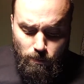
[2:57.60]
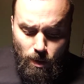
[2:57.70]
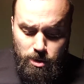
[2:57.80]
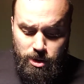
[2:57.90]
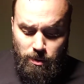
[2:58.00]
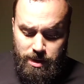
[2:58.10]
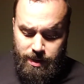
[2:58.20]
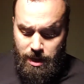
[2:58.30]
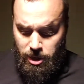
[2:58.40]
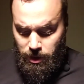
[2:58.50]
so
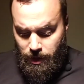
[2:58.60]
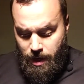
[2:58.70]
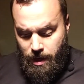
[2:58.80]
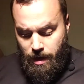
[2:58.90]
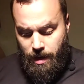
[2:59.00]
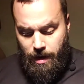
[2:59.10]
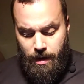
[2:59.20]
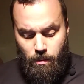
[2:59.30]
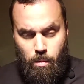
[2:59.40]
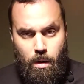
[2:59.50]
essentially
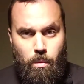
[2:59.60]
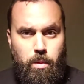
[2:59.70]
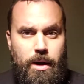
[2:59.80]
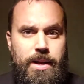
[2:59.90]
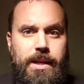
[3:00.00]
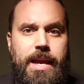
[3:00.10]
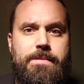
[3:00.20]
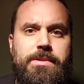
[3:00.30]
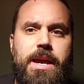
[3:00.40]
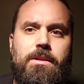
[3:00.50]
what it
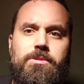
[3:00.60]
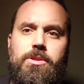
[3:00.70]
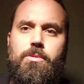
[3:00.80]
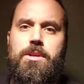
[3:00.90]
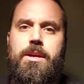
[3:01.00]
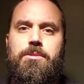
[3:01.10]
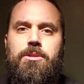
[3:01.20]
came down to was I was